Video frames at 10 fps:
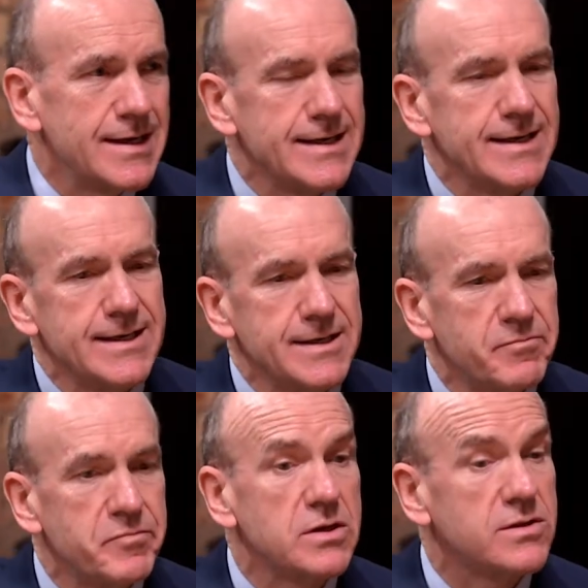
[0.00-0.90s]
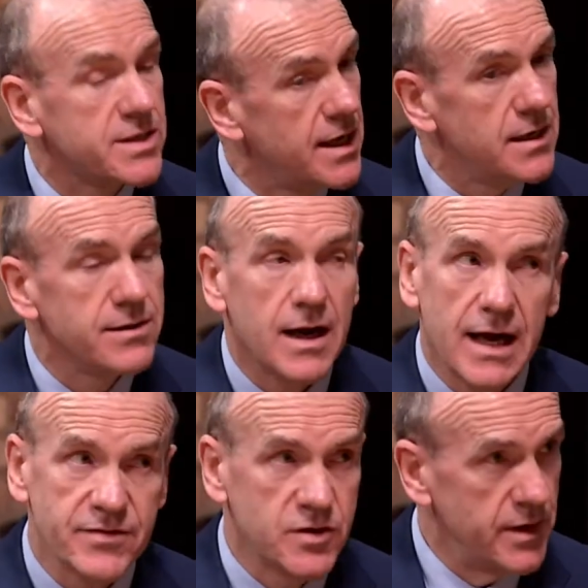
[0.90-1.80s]
um, but certainly they'll
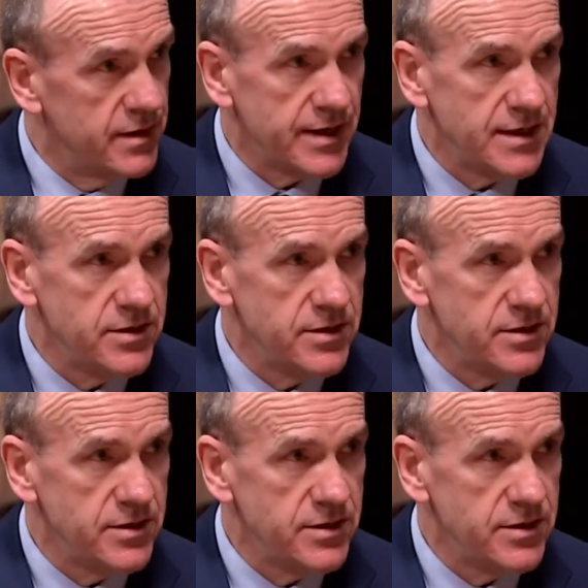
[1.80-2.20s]
have to innovate.